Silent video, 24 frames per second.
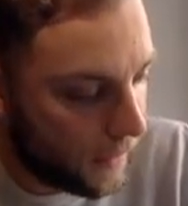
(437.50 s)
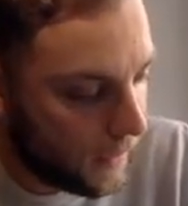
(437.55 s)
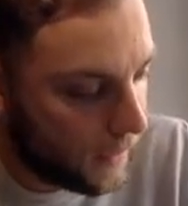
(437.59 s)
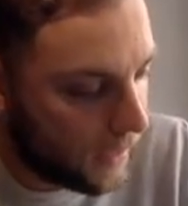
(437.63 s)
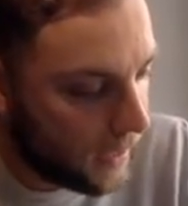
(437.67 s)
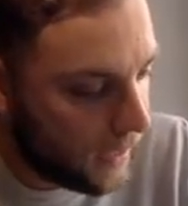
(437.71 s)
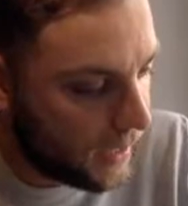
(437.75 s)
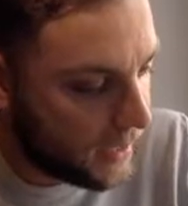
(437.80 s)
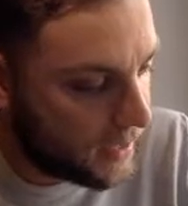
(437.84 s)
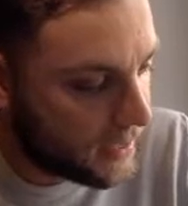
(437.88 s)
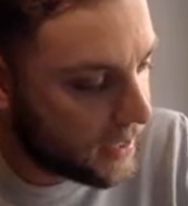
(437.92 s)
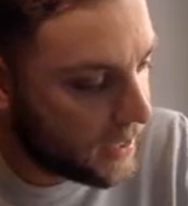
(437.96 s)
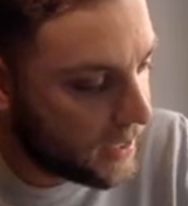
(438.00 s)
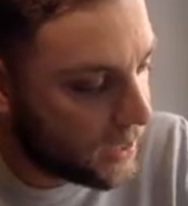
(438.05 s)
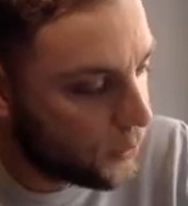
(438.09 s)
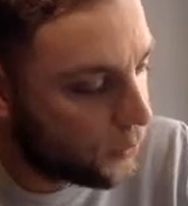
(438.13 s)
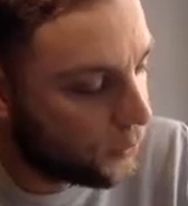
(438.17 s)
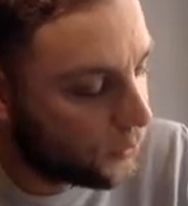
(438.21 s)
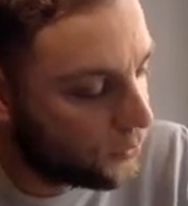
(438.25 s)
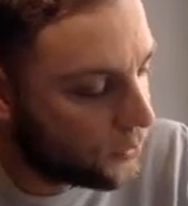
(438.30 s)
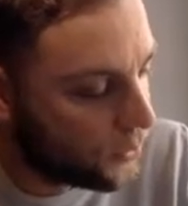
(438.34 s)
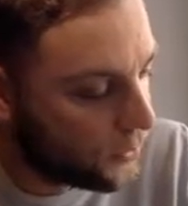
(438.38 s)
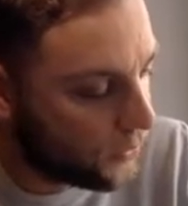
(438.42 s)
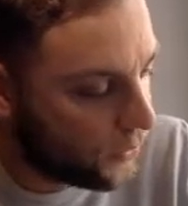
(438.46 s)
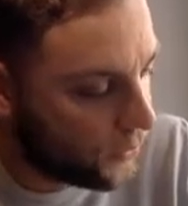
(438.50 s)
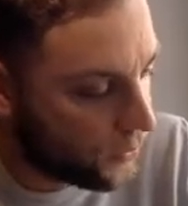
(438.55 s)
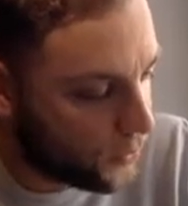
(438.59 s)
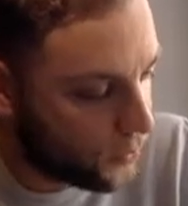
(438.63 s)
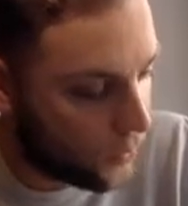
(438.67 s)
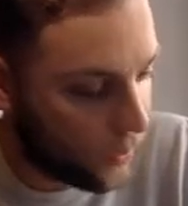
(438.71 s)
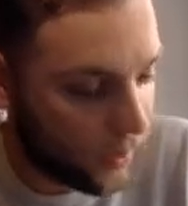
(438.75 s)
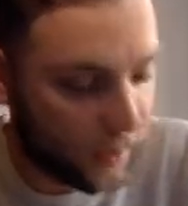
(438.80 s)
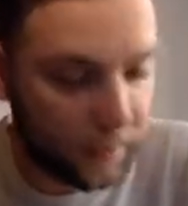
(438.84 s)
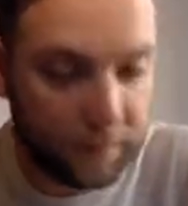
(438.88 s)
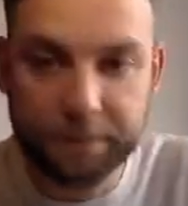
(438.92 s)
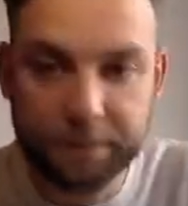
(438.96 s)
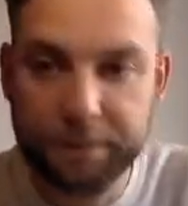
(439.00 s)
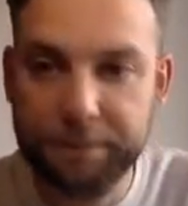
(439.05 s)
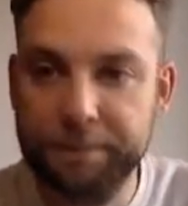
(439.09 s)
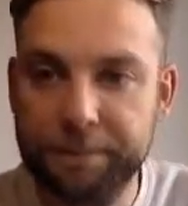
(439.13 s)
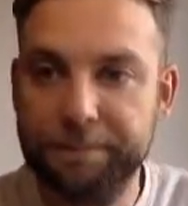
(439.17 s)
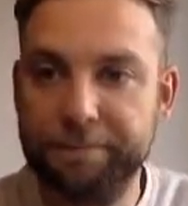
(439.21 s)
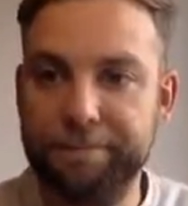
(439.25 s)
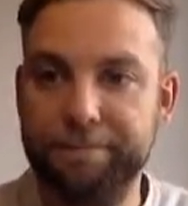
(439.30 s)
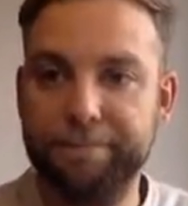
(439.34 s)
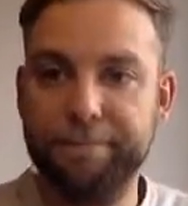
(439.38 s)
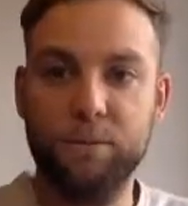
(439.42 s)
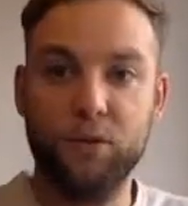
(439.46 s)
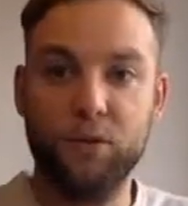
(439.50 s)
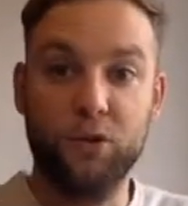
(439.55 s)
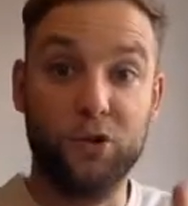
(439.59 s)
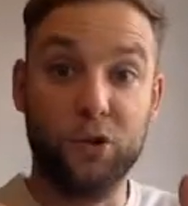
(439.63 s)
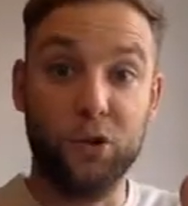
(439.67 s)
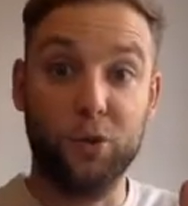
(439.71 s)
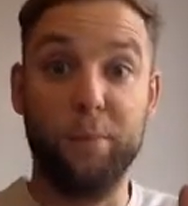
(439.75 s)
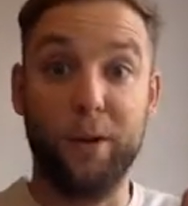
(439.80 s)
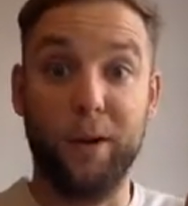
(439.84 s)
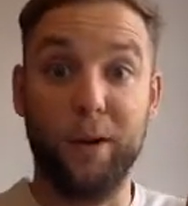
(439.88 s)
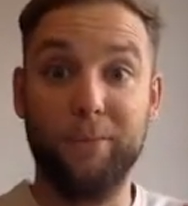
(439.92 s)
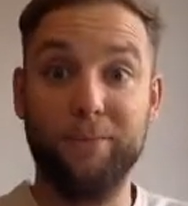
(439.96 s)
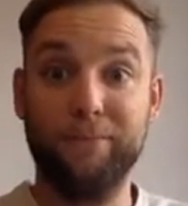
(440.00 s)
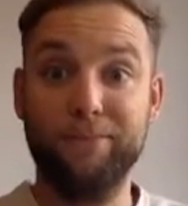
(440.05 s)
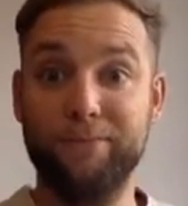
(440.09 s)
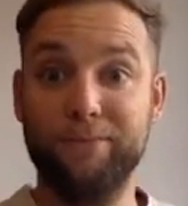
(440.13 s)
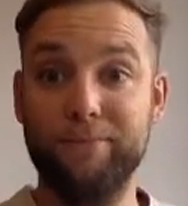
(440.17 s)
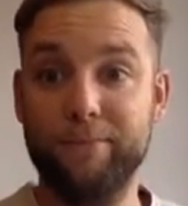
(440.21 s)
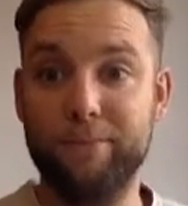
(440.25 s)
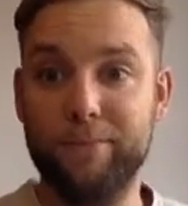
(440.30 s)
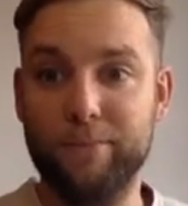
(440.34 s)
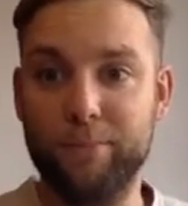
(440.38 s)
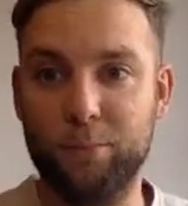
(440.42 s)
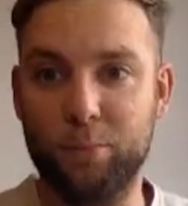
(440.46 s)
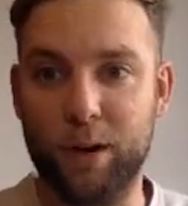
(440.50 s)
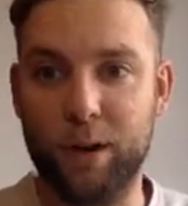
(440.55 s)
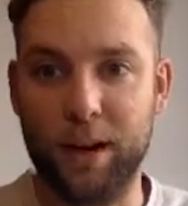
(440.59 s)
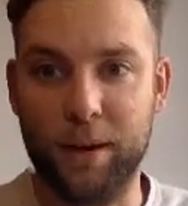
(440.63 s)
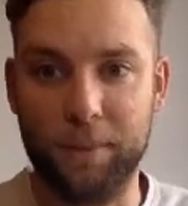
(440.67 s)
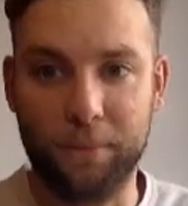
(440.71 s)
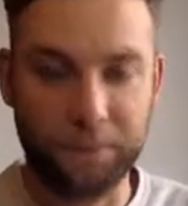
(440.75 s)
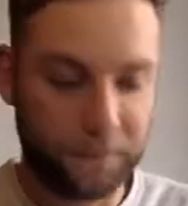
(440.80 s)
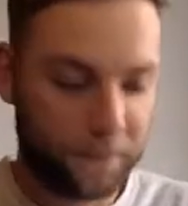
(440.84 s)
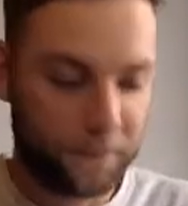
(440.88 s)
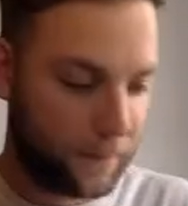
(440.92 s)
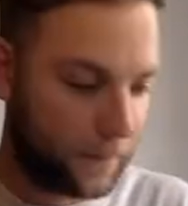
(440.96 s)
is equal to 3. Super. Brilliant.